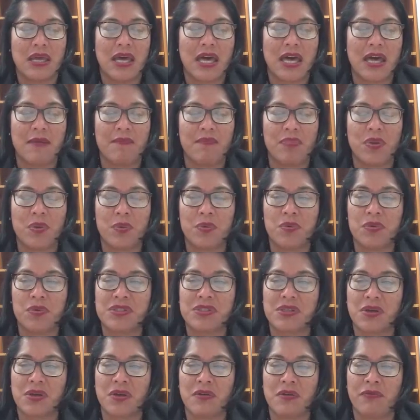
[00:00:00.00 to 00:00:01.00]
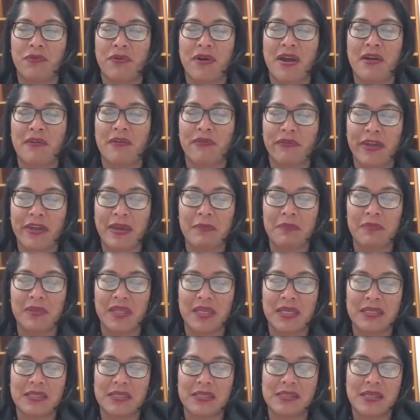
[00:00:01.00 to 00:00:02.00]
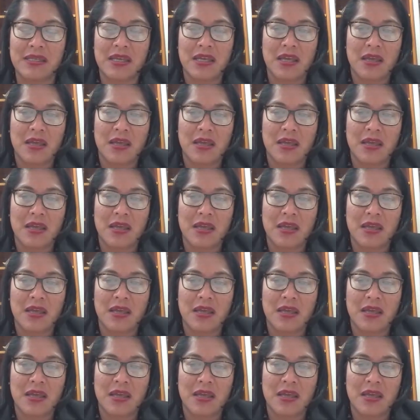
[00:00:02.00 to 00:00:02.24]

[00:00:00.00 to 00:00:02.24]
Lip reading: Also for our families,